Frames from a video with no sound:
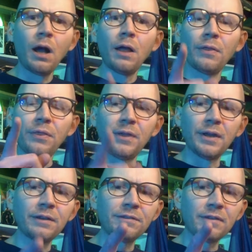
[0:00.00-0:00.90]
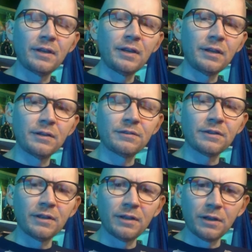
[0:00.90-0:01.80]
This is
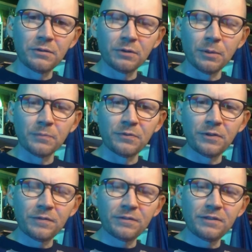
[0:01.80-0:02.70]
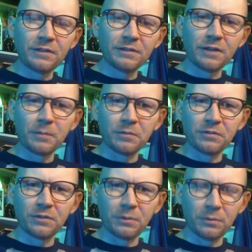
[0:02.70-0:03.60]
Conundrum, 5th season
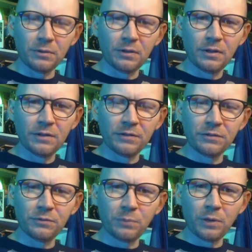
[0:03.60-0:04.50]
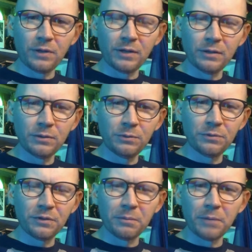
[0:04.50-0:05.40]
episode. This is where they lose
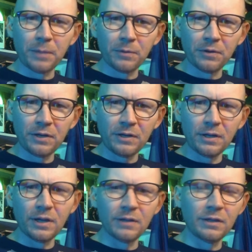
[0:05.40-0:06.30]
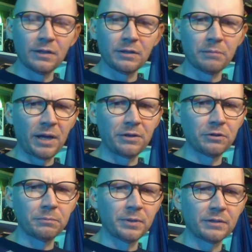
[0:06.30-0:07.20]
their memory, and then Commander
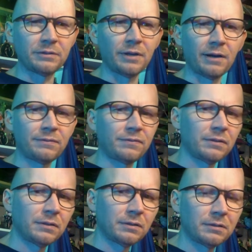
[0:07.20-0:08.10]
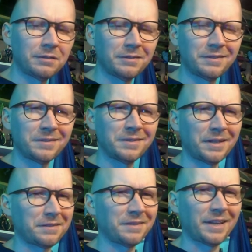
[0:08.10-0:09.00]
McDuff.
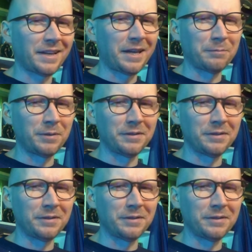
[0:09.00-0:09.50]
That can't be